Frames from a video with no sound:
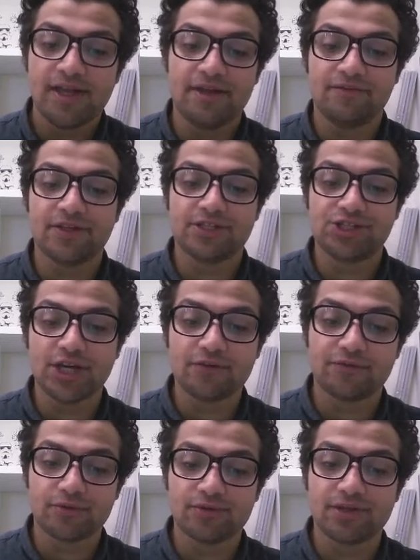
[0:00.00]
If the
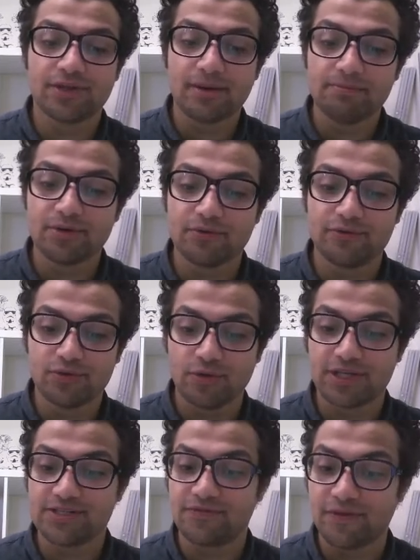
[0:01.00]
check for the number of
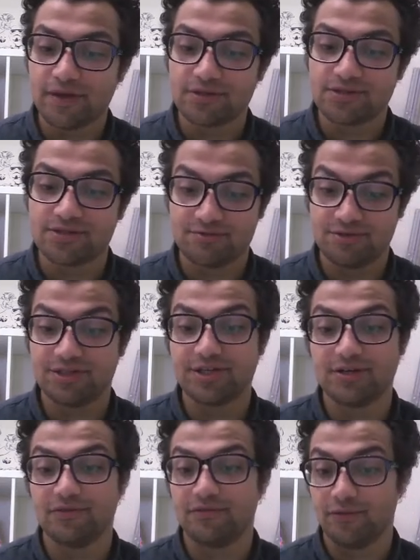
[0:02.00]
tokens fails,
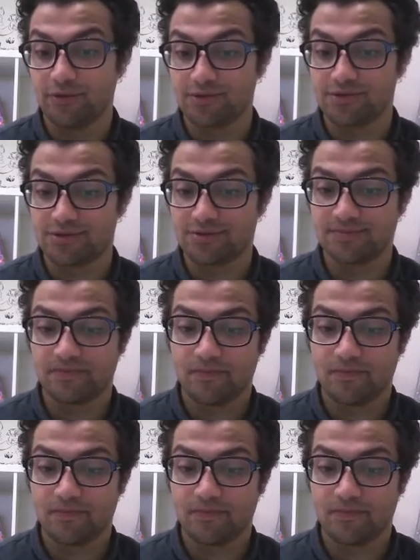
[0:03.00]
return false.